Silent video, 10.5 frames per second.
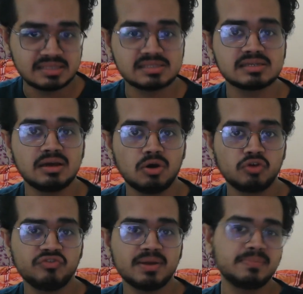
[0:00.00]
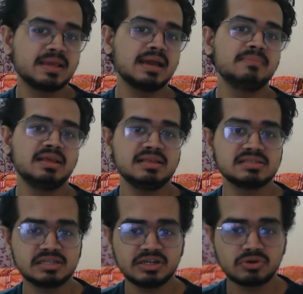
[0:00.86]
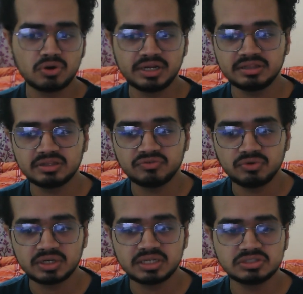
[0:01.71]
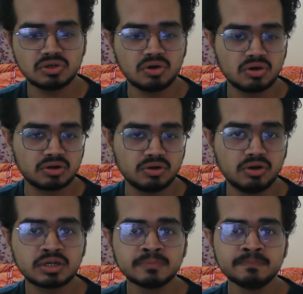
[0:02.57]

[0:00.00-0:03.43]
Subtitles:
is, or webcam is, recording the footage or not.